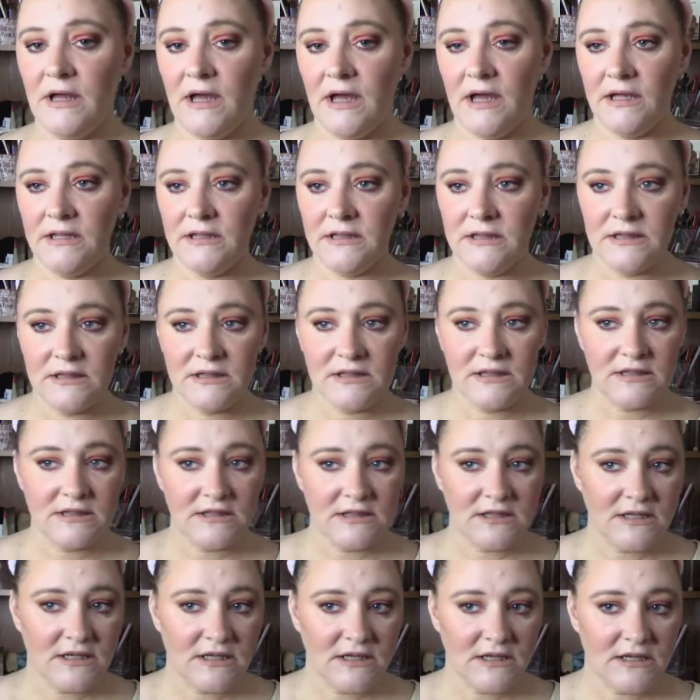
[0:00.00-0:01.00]
I
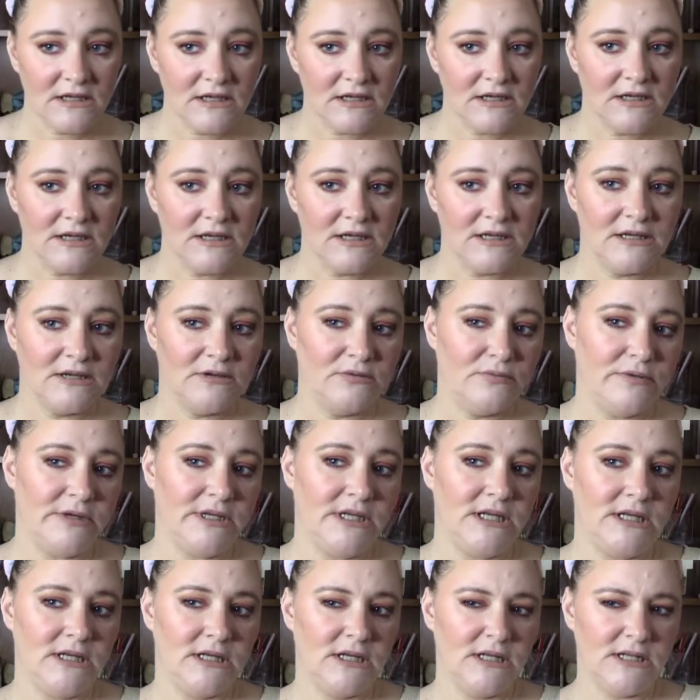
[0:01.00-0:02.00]
think we
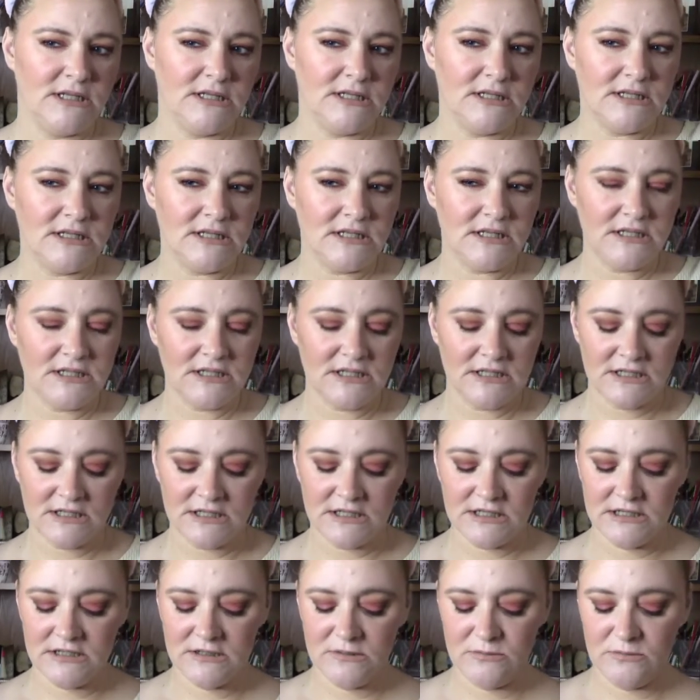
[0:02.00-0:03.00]
need a
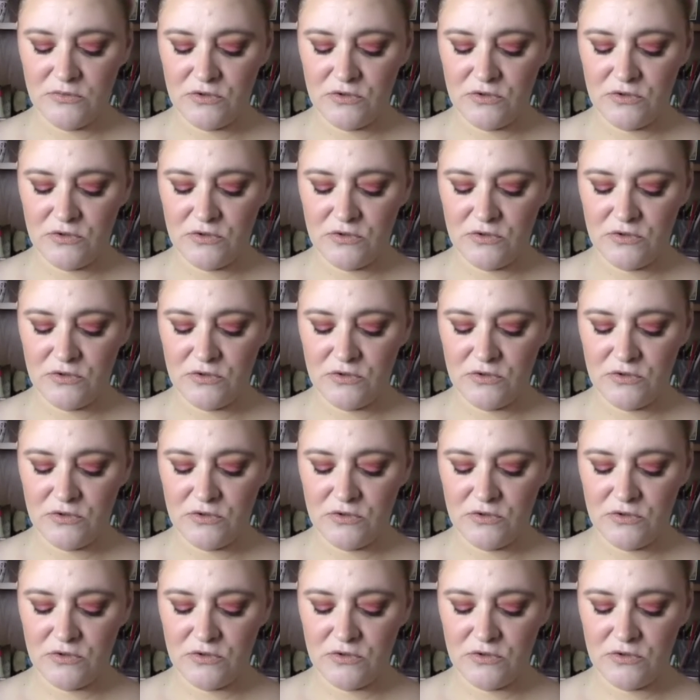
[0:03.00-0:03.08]
little